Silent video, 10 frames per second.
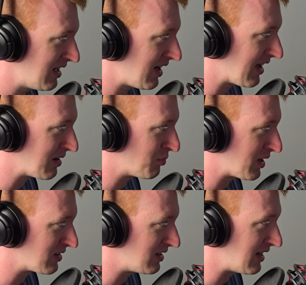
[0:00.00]
I can
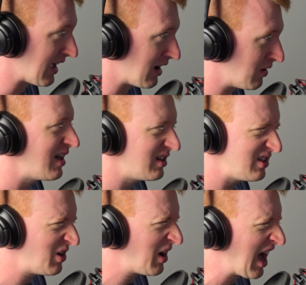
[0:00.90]
press down.
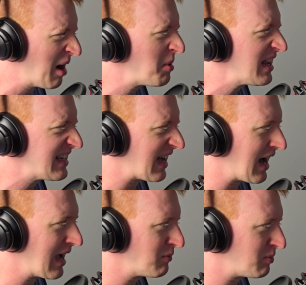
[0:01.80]
Do you know how many
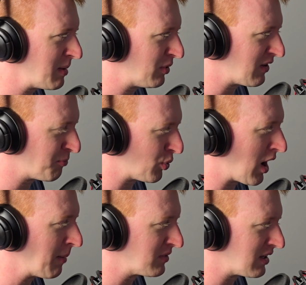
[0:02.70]
times people have
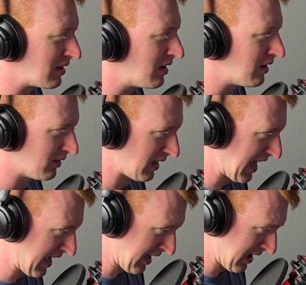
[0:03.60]
prompted
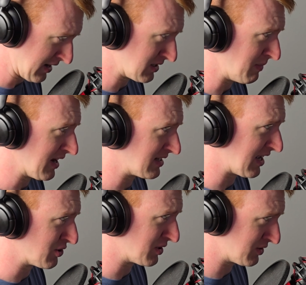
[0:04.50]
AI to make
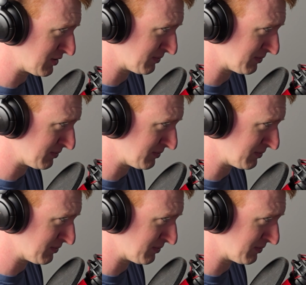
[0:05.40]
Tetris?